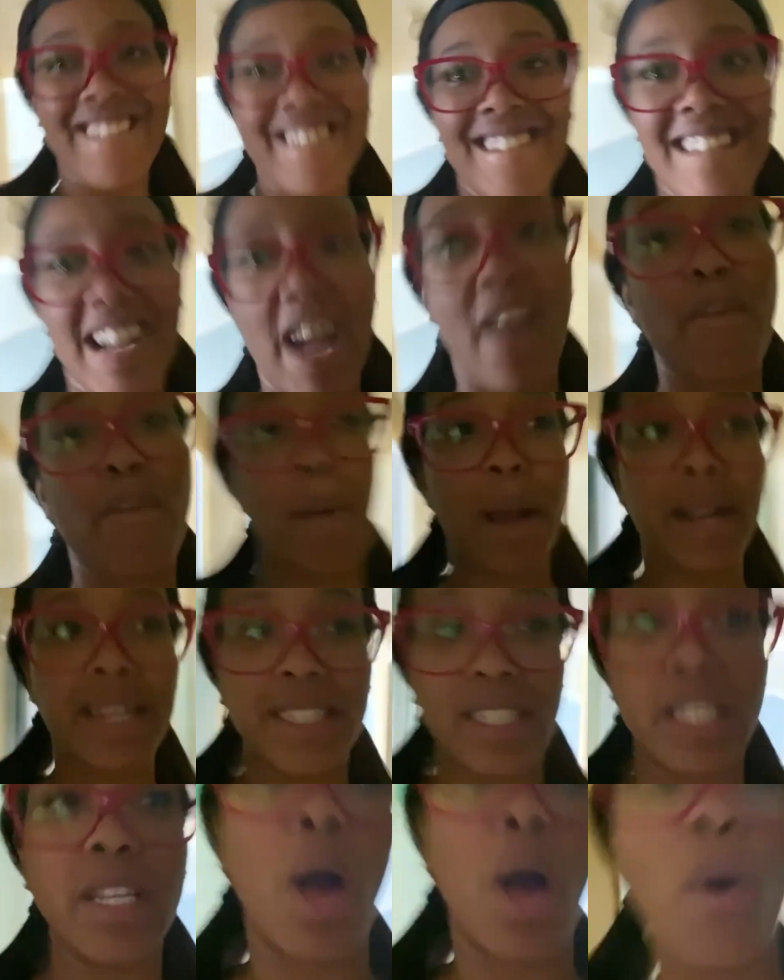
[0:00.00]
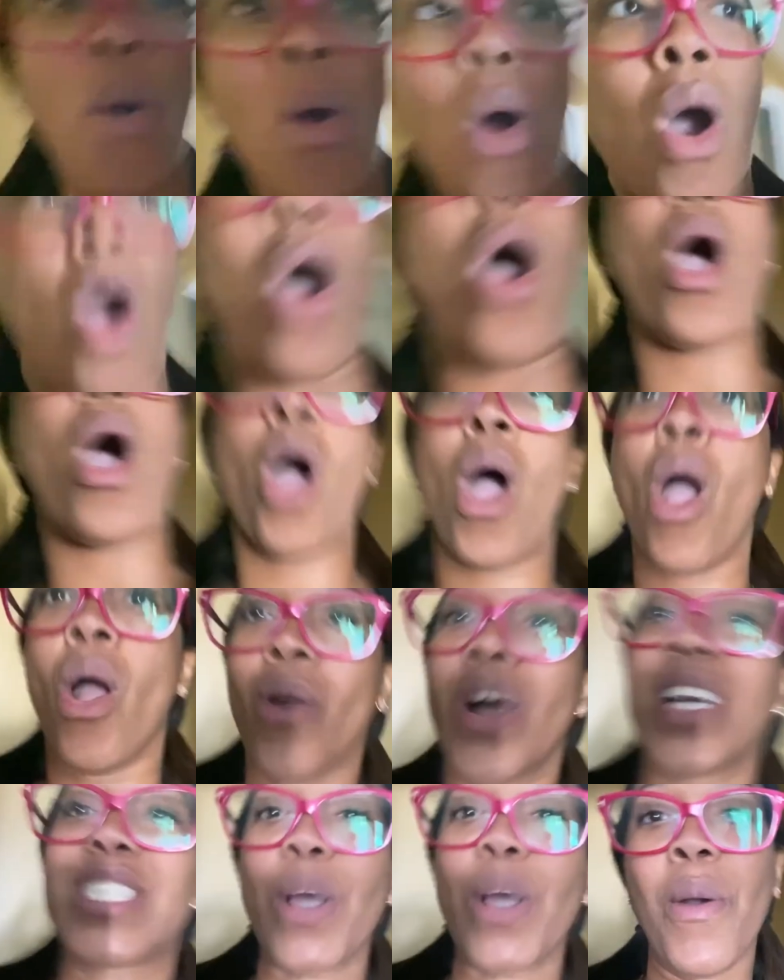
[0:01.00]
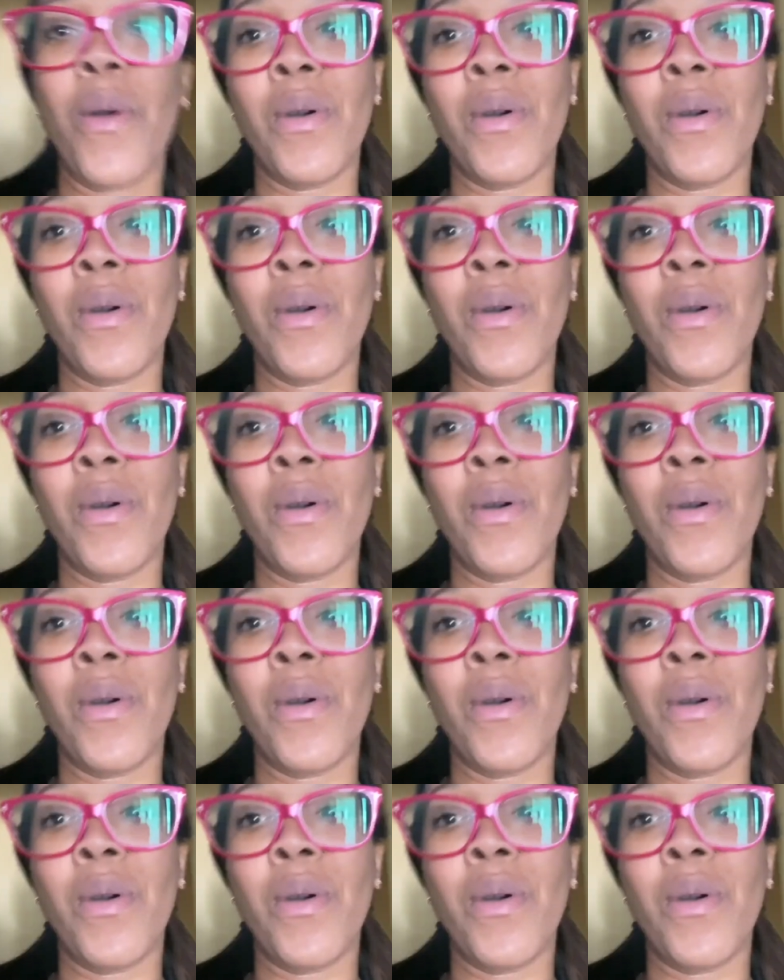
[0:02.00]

Everybody needs to know. Crystal.